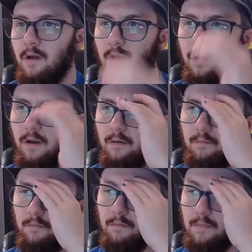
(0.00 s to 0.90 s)

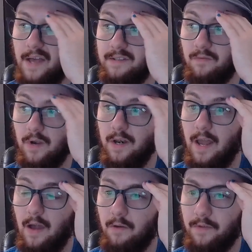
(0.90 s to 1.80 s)
As of right
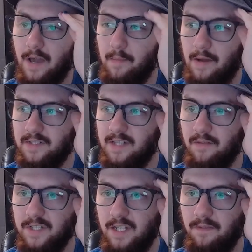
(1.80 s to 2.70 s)
now, I've got about
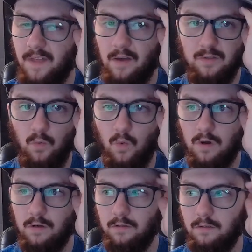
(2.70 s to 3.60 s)
17,000
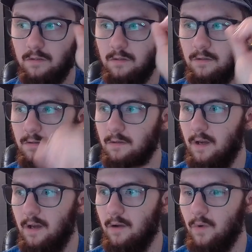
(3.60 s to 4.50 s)
words
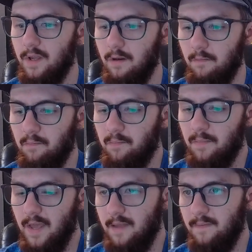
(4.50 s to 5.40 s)
written,
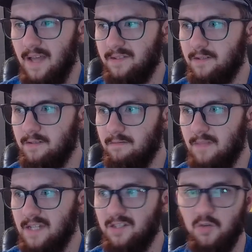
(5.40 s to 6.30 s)
and that's
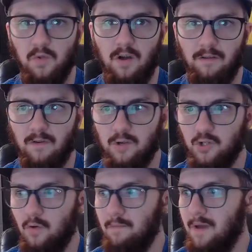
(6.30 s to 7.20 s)
too long for a
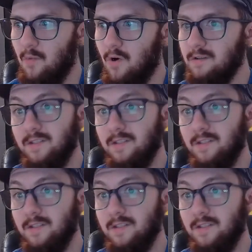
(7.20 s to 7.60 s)
short memoir.